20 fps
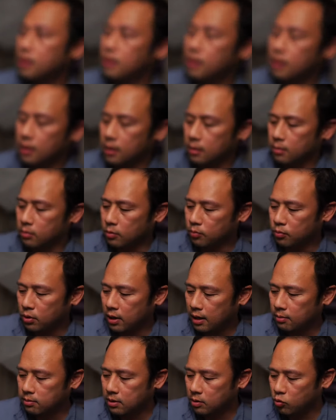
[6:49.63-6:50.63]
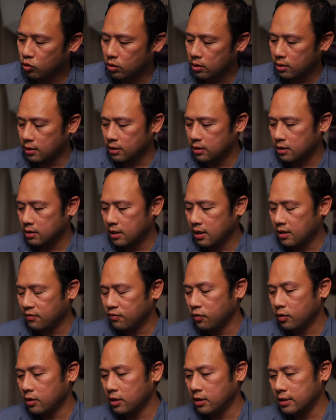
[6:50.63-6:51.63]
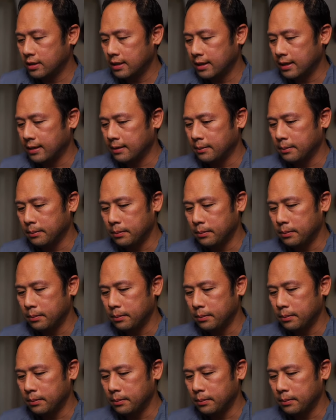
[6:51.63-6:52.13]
The problem with this software is that